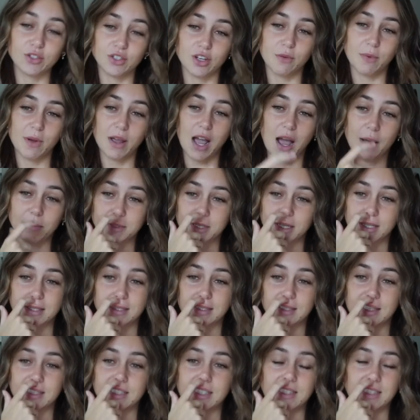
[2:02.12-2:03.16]
show you my
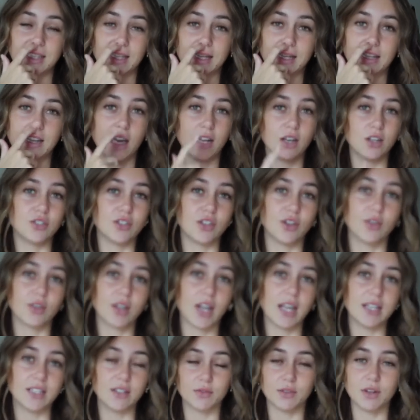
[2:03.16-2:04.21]
options. This is like not a joke.
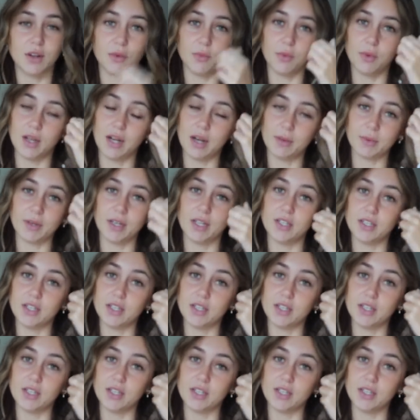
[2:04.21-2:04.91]
I don't know what I'm gonna